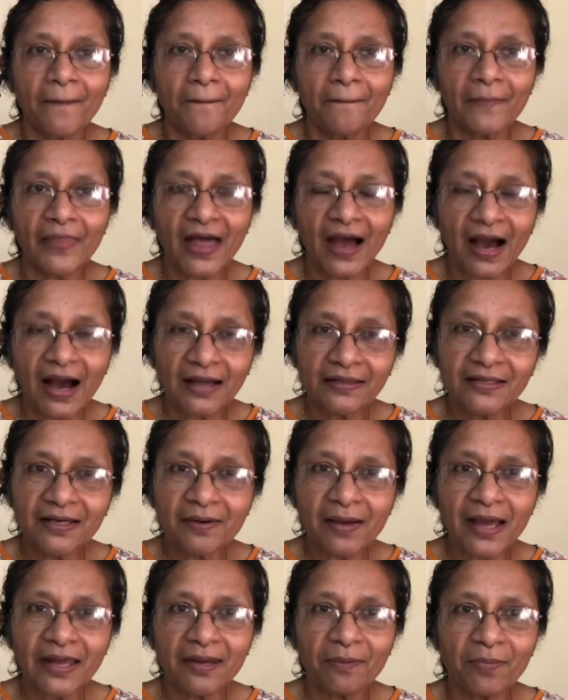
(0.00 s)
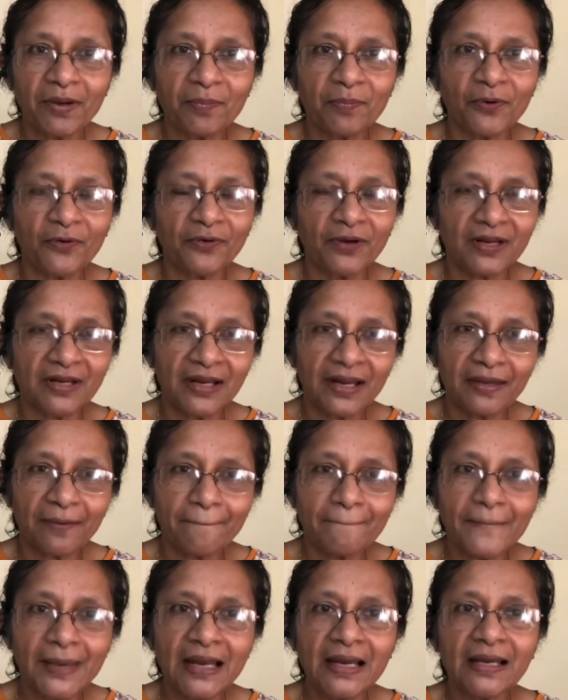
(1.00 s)
The other animal protein like
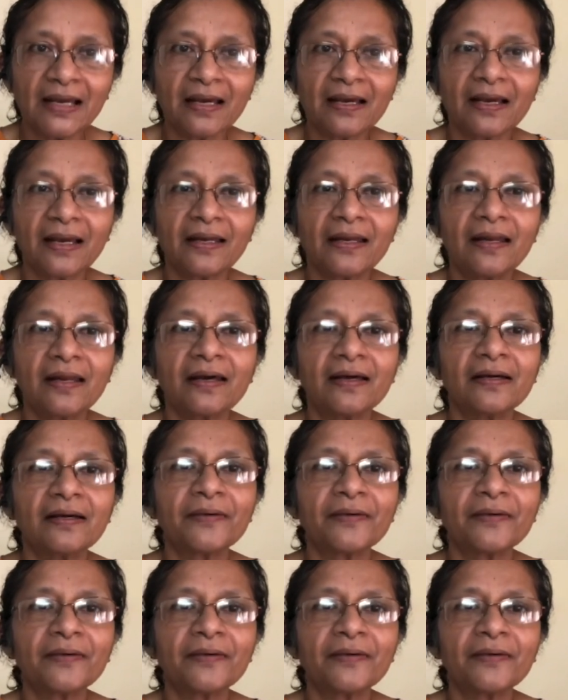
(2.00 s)
milk and uh,